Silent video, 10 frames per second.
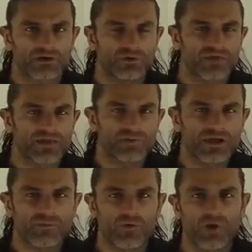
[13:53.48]
You then
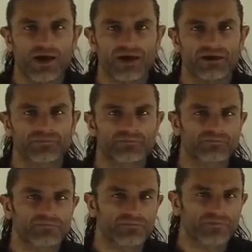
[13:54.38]
become aware
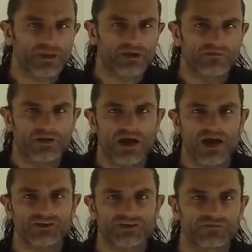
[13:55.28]
of a
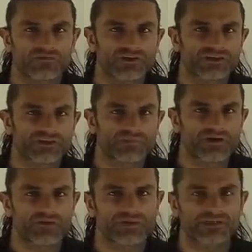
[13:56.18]
large inverted
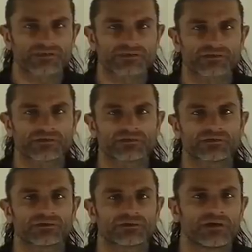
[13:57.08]
pyramid
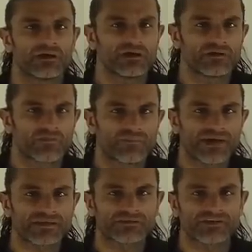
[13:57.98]
the
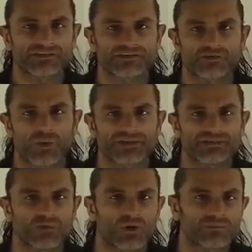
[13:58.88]
base of it is
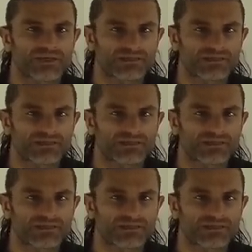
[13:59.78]
21